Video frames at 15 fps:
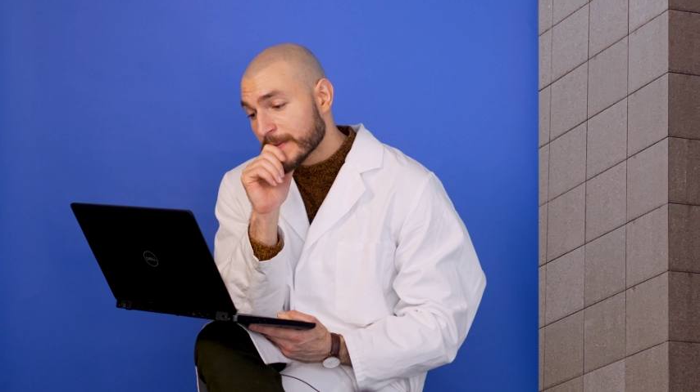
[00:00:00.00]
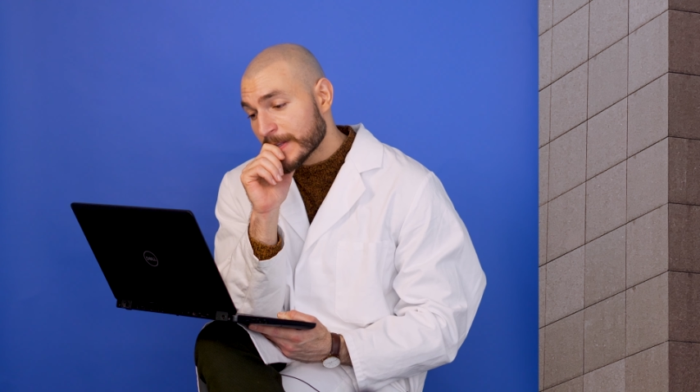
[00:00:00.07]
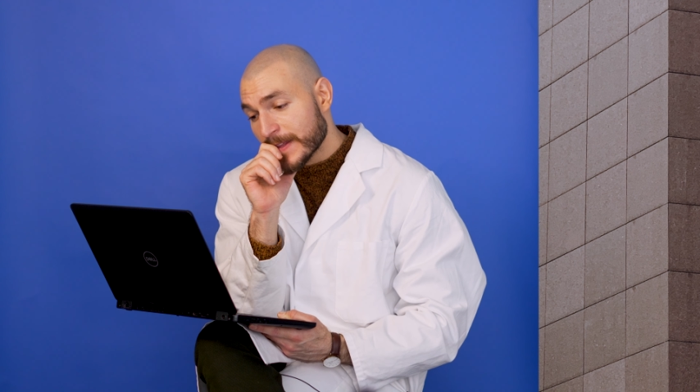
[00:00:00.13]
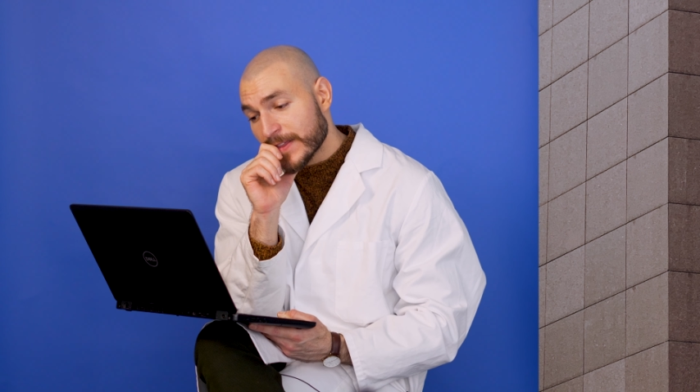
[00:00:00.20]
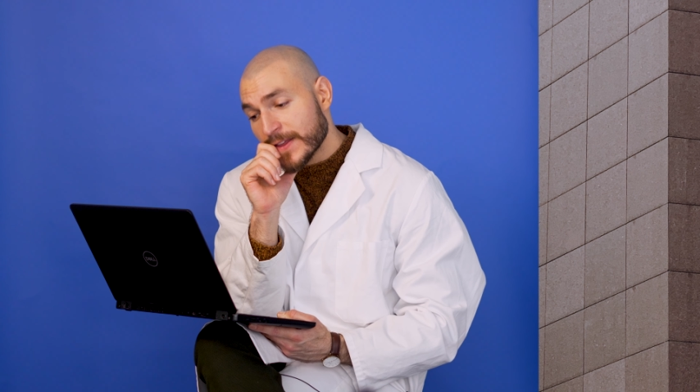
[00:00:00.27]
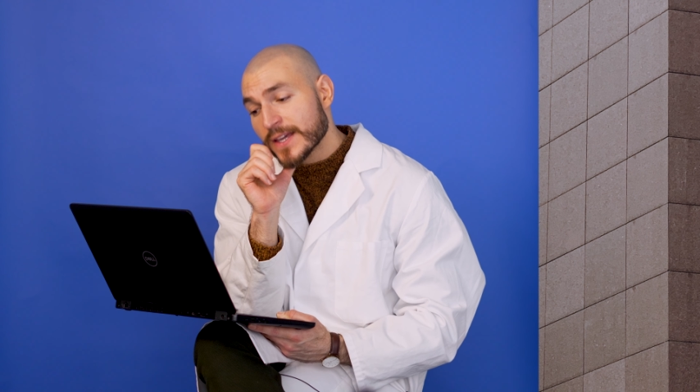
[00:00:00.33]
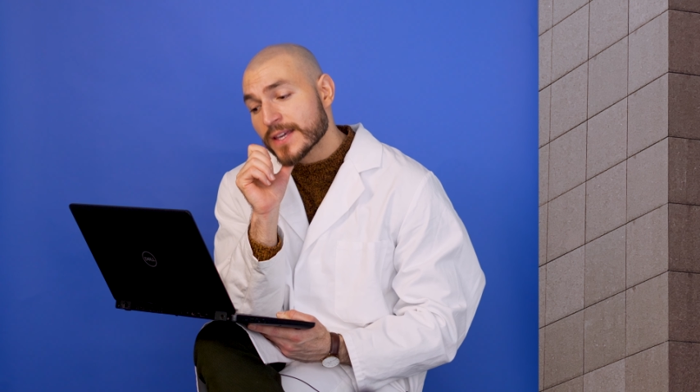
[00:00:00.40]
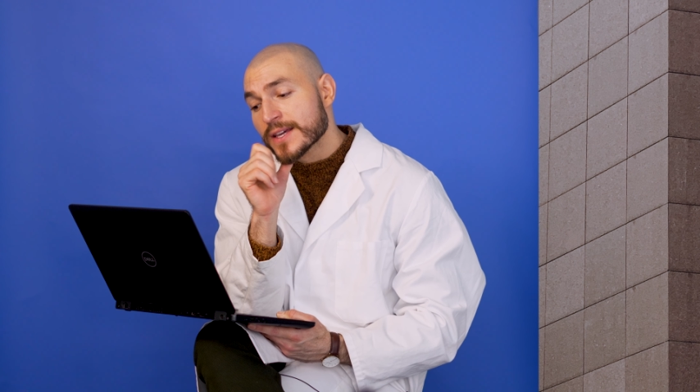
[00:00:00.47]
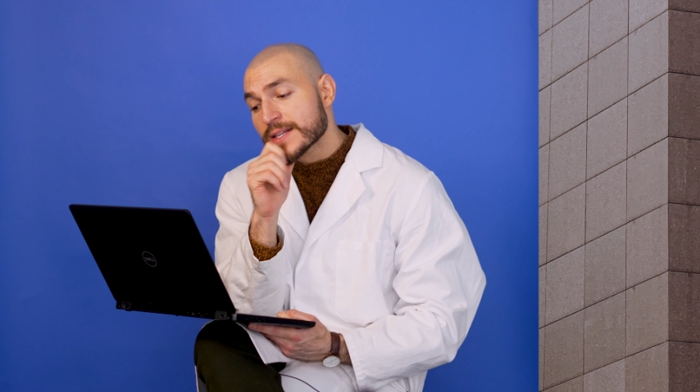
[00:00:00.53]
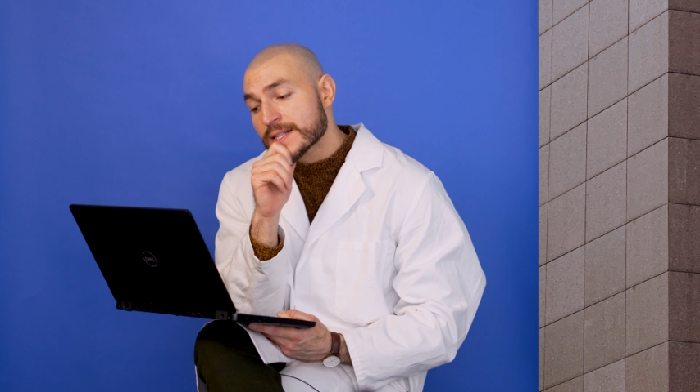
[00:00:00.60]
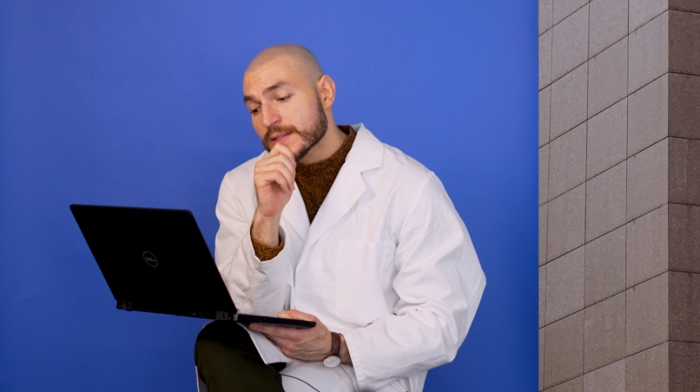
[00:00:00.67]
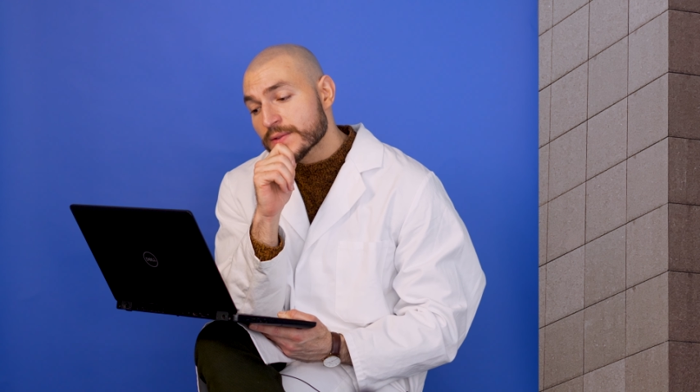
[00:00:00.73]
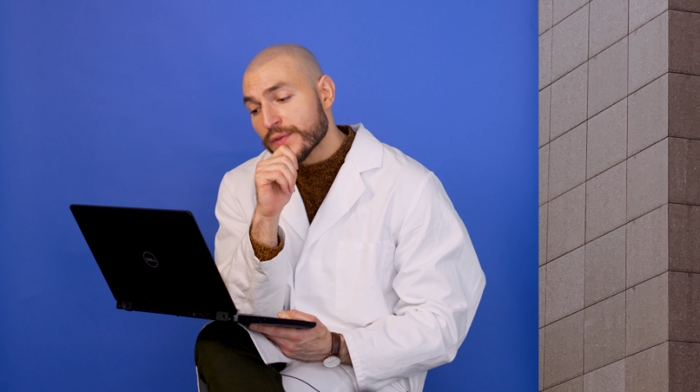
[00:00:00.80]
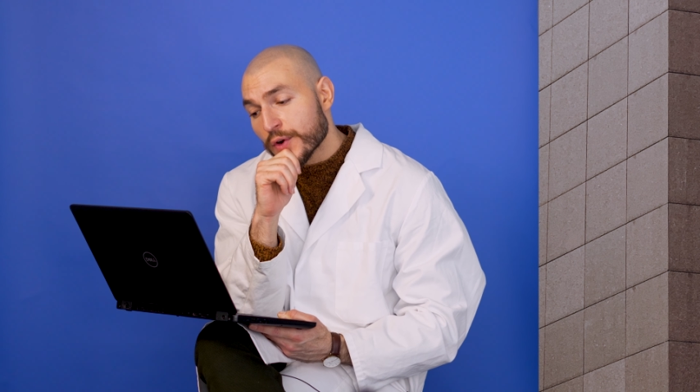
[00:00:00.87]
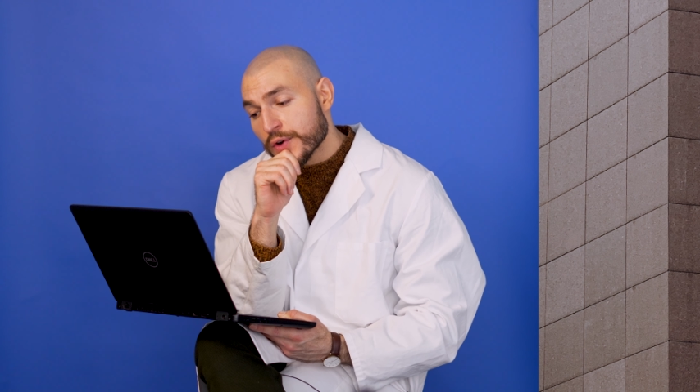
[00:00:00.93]
The thing
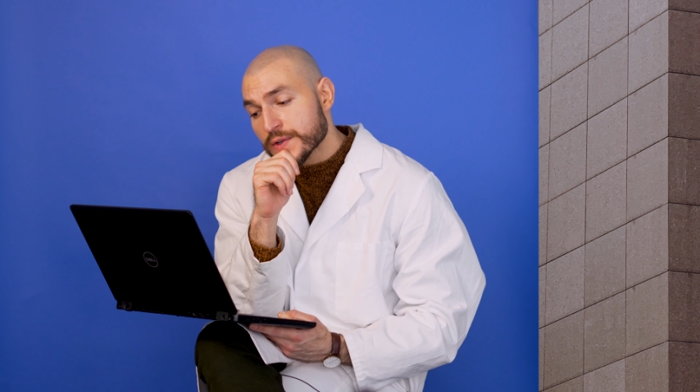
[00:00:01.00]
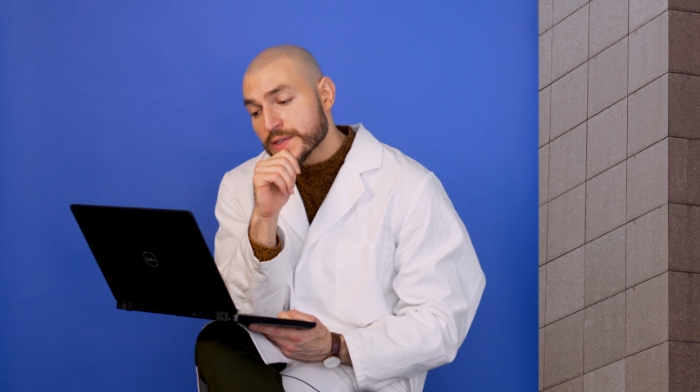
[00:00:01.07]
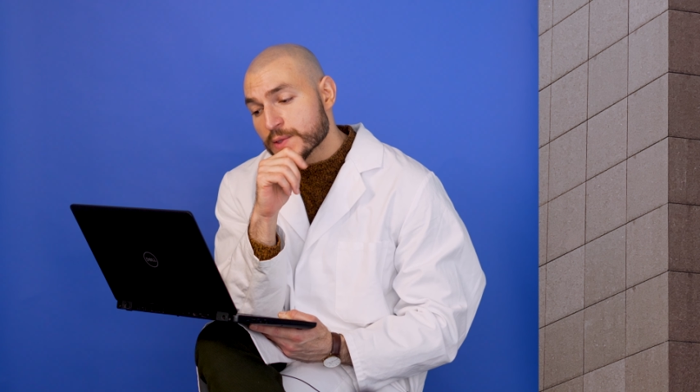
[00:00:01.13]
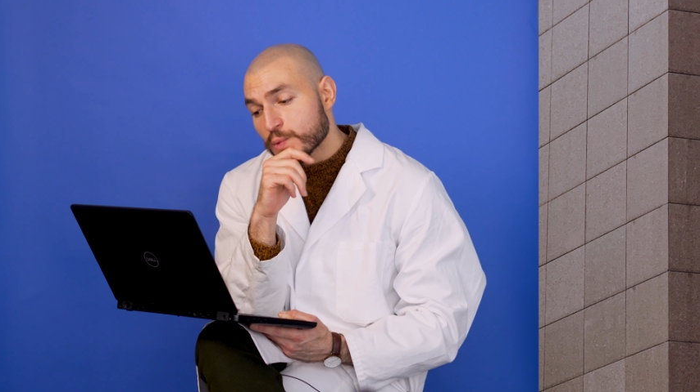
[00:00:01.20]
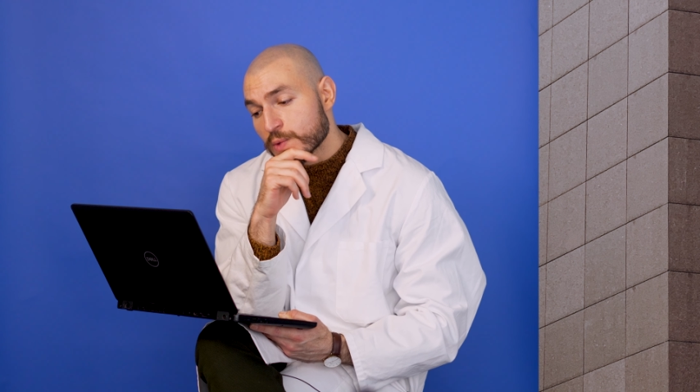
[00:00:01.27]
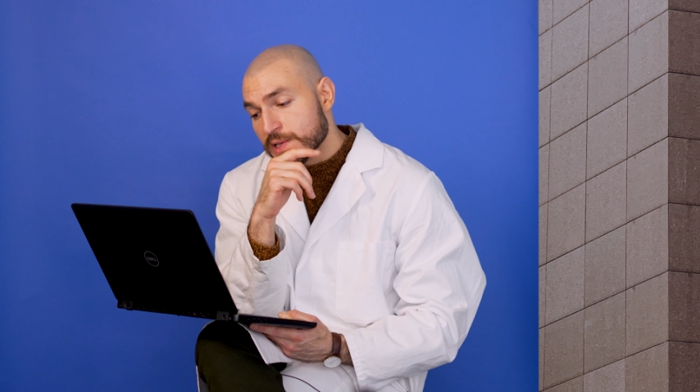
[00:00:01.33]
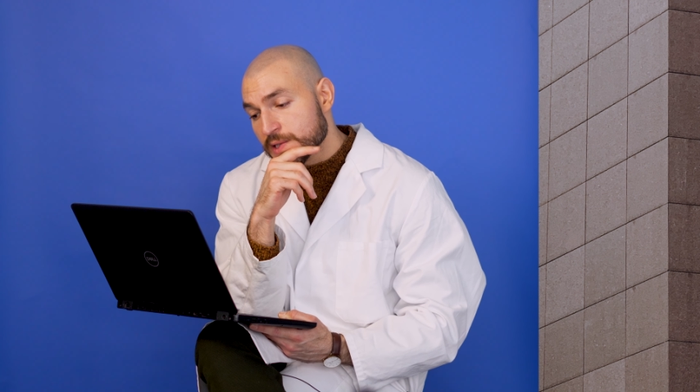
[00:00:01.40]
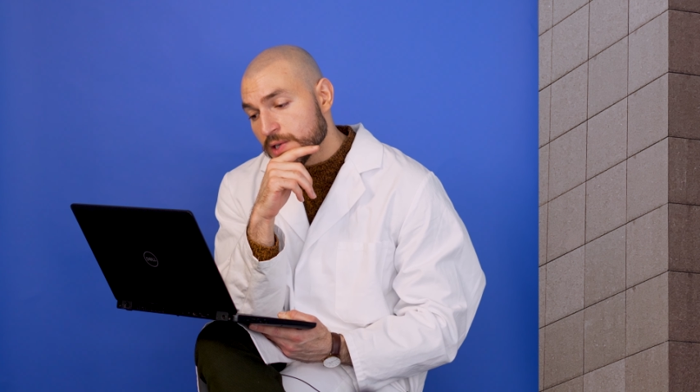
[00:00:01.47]
is, first we